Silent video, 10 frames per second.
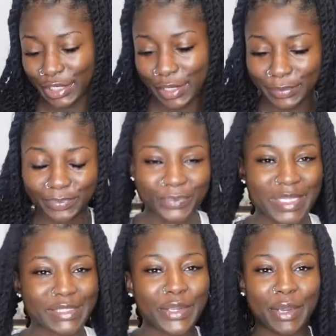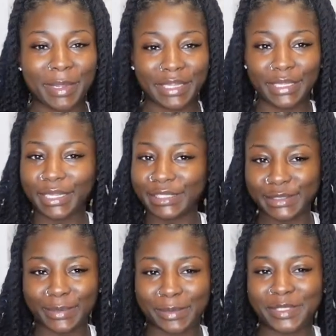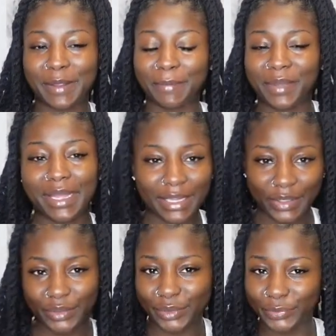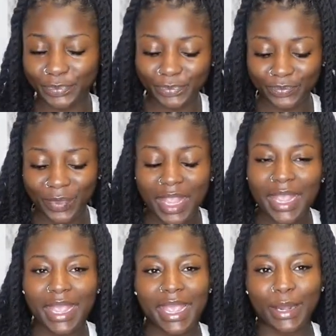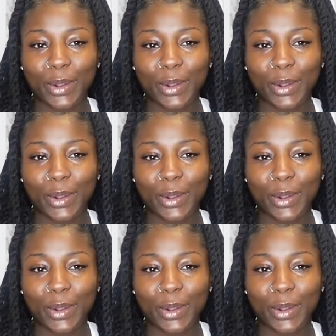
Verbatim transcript: y'all. Sorry about the little interruption, but you know, had to